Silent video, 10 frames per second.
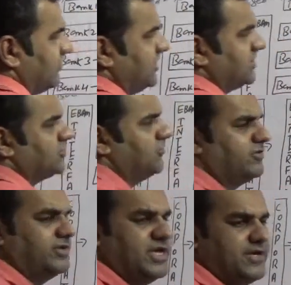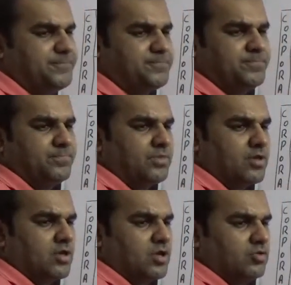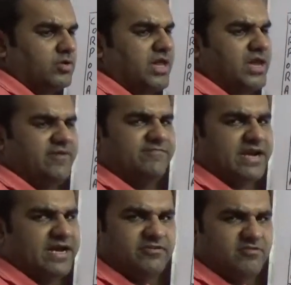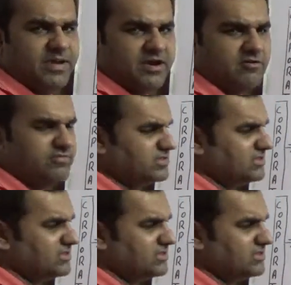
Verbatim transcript: with the SWIFT here. You can have variety of back office